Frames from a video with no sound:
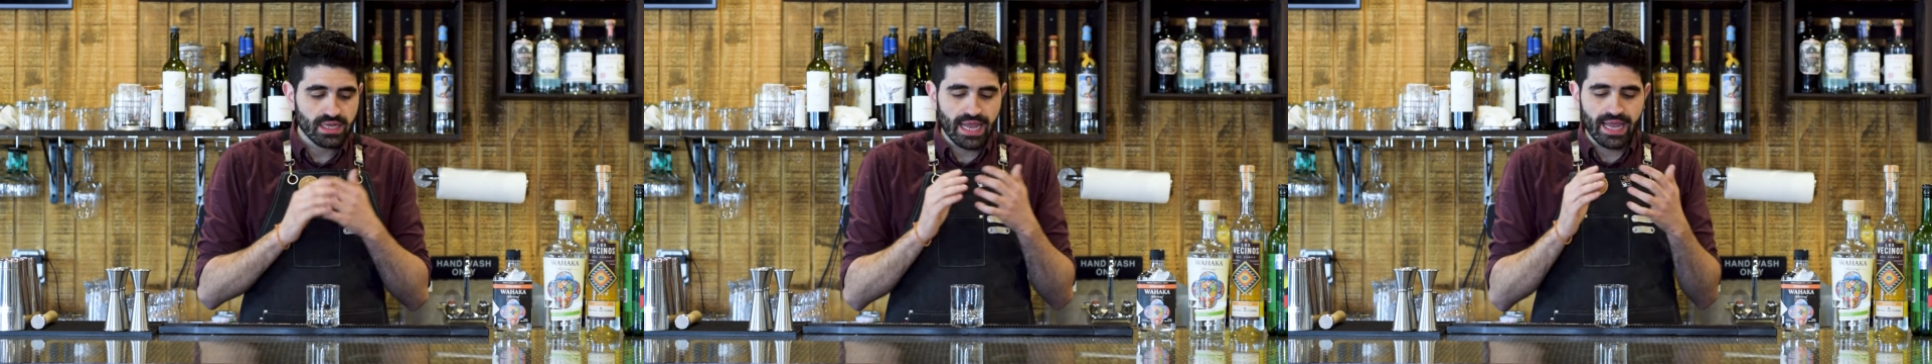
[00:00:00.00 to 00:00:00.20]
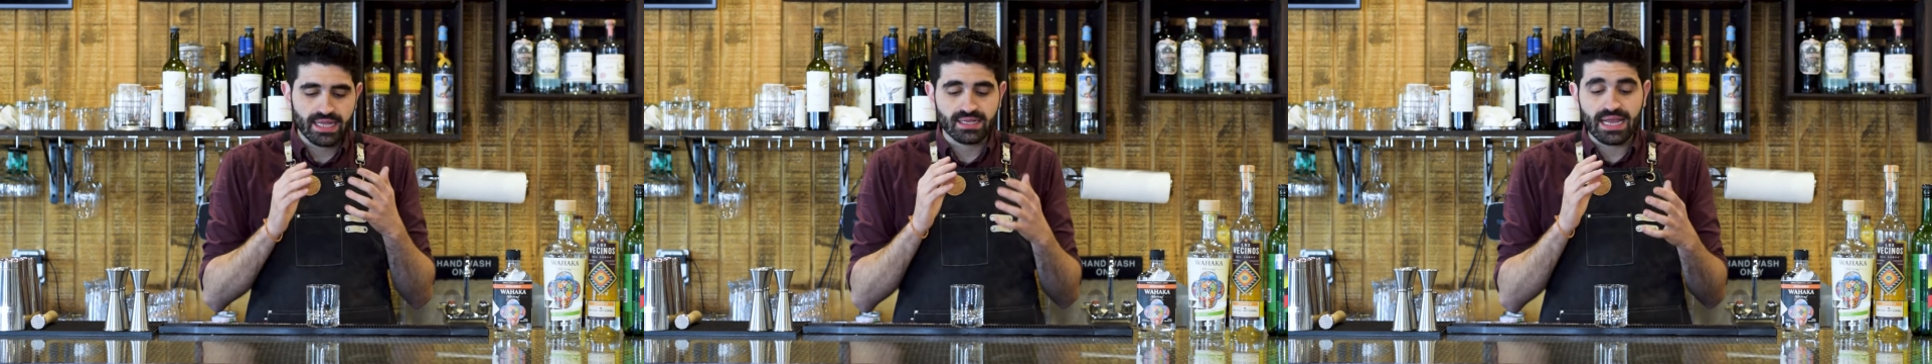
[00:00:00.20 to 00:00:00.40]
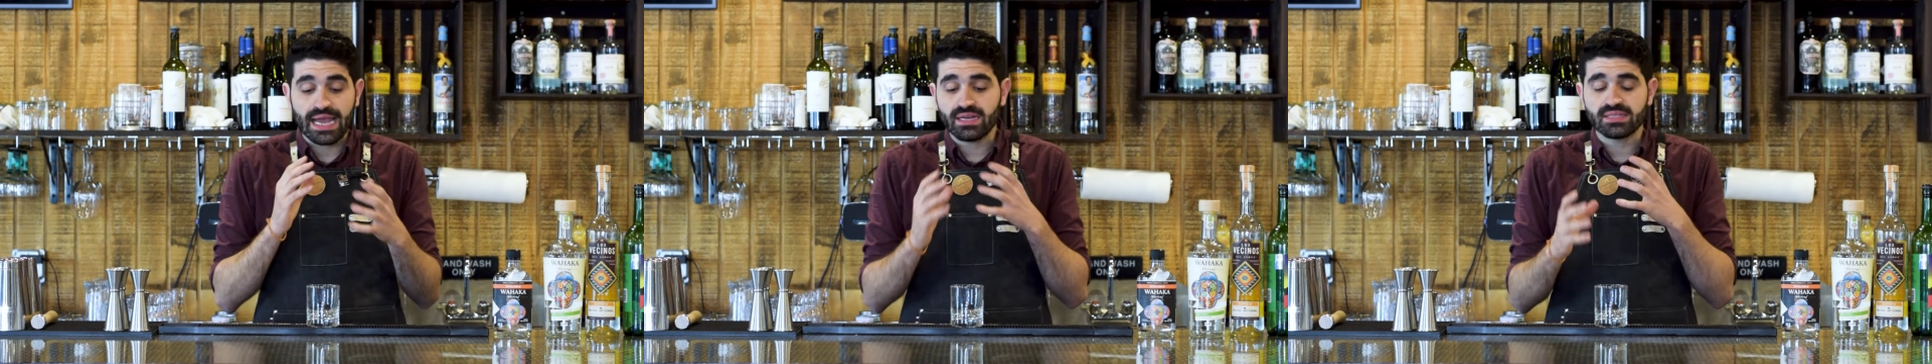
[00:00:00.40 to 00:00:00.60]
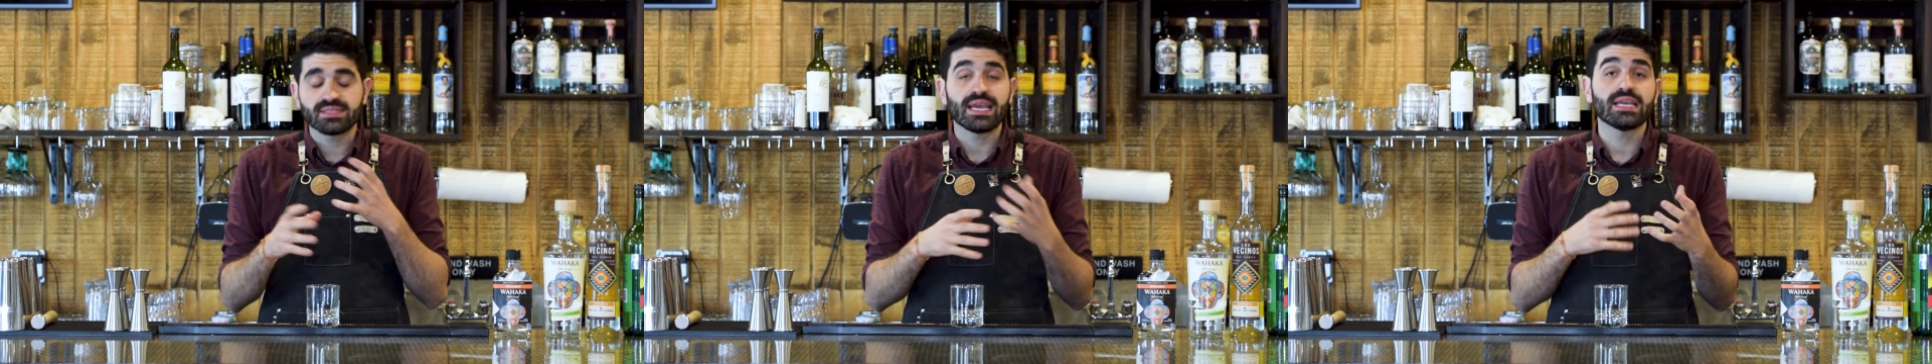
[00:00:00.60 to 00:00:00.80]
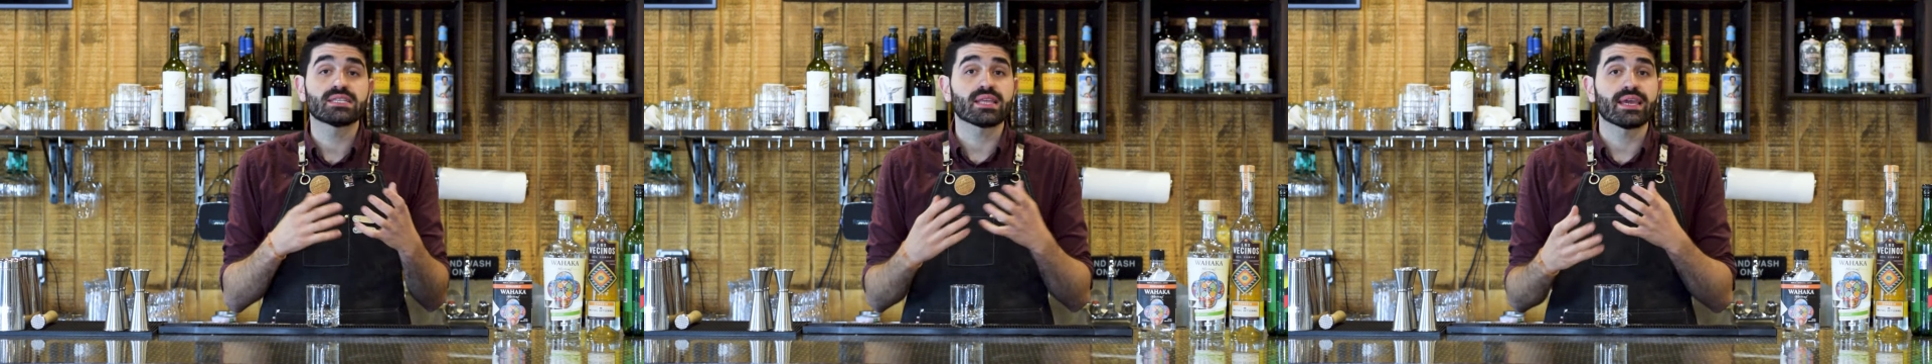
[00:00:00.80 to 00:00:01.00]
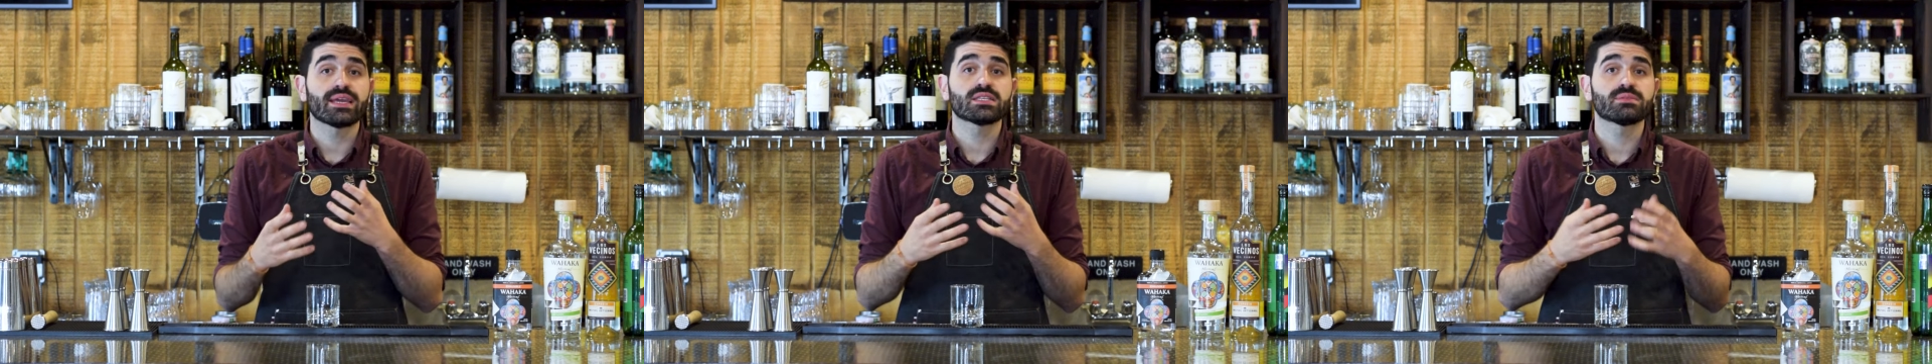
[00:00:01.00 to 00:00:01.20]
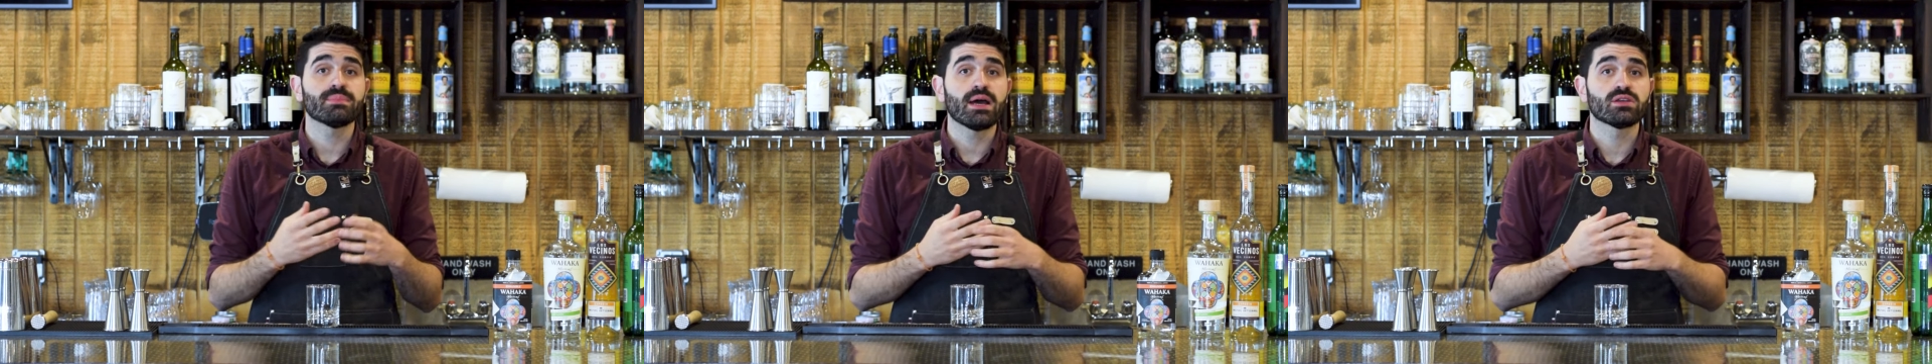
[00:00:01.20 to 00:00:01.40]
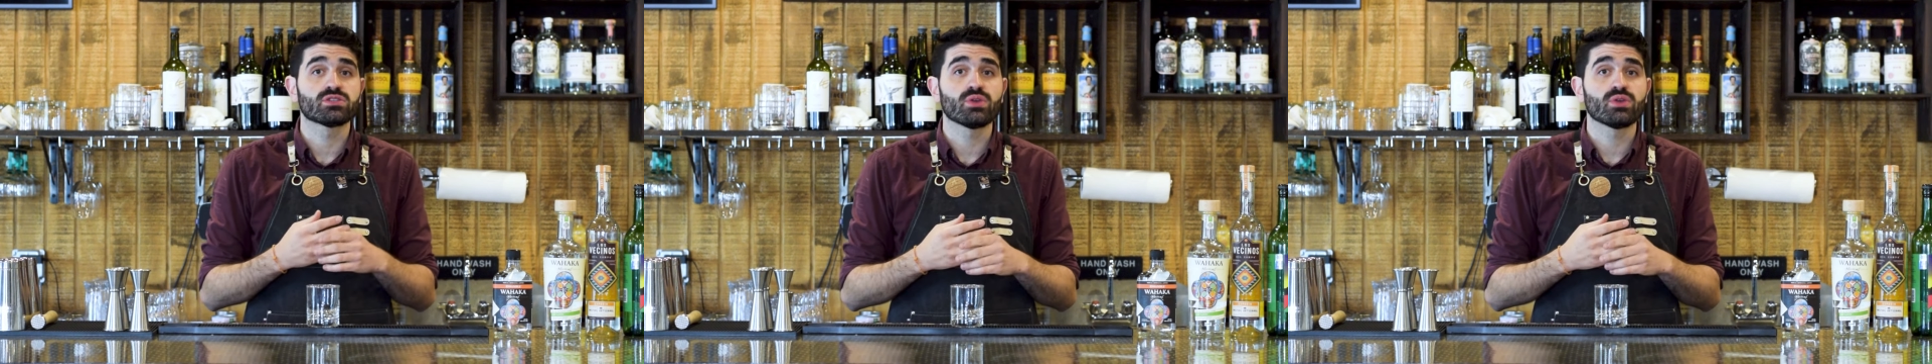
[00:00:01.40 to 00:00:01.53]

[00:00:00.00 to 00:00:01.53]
it kind of tastes like it smells.